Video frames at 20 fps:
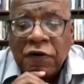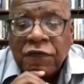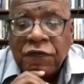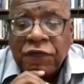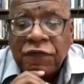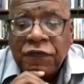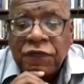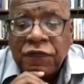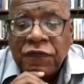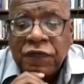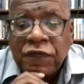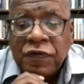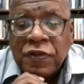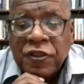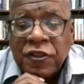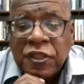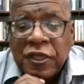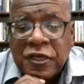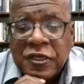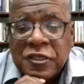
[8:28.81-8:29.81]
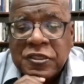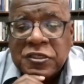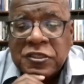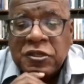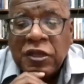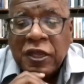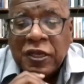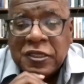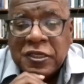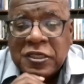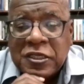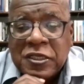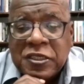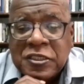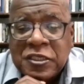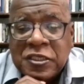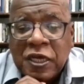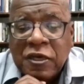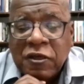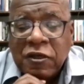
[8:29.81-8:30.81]
of things,
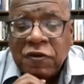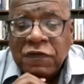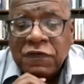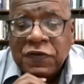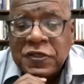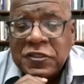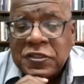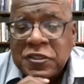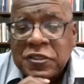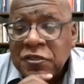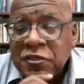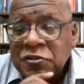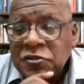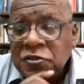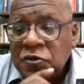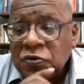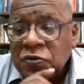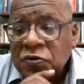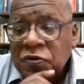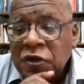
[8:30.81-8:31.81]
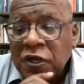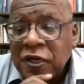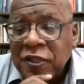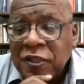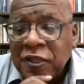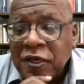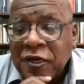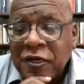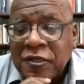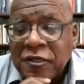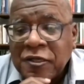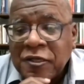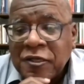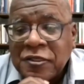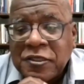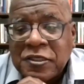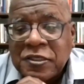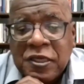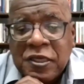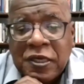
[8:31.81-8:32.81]
entities like universities or anything
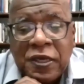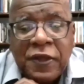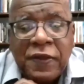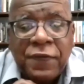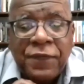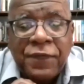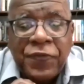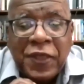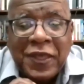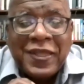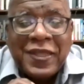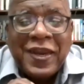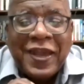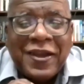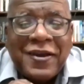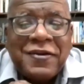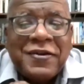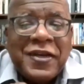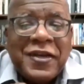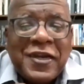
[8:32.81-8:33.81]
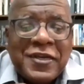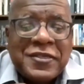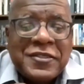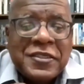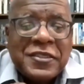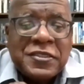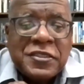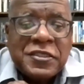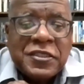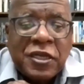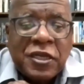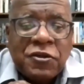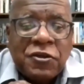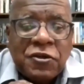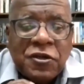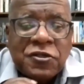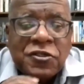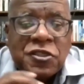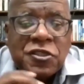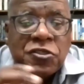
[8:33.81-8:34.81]
else. It recognizes that
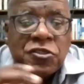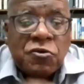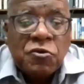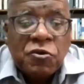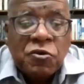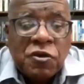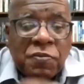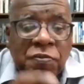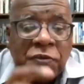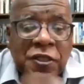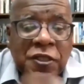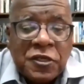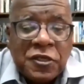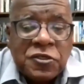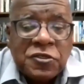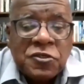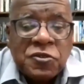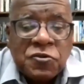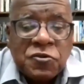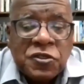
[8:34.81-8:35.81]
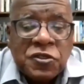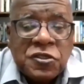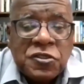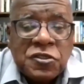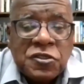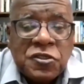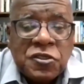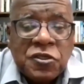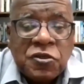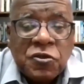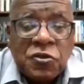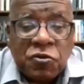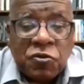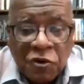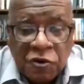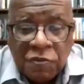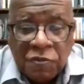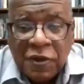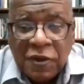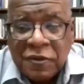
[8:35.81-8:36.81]
you're not just talking about resources, you're
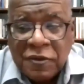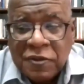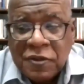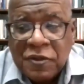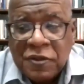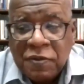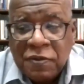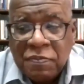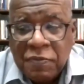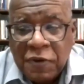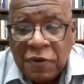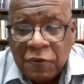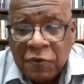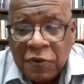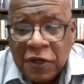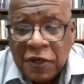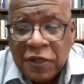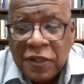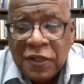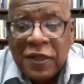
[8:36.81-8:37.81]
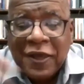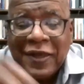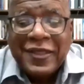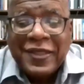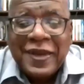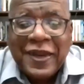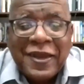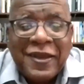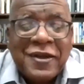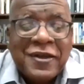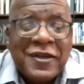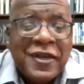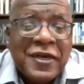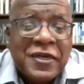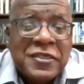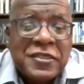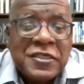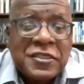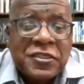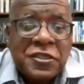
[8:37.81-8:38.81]
talking about power it
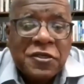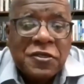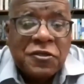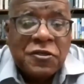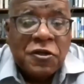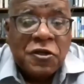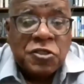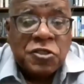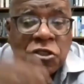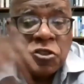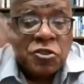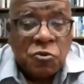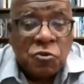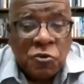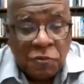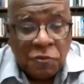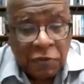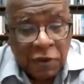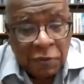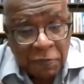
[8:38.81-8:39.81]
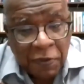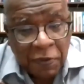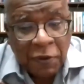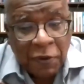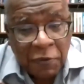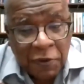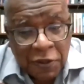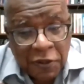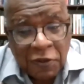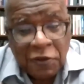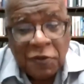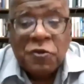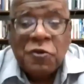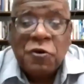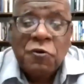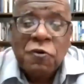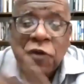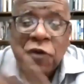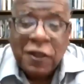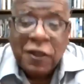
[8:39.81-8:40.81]
recognizes that you're not just talking about power, you're
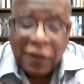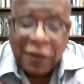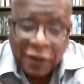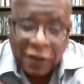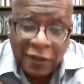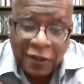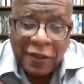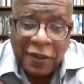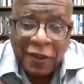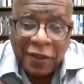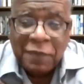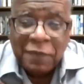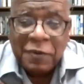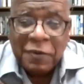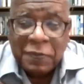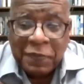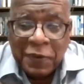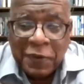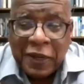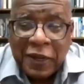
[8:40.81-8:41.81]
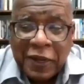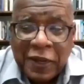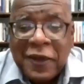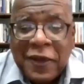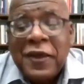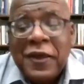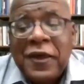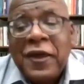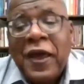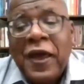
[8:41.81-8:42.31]
talking about money.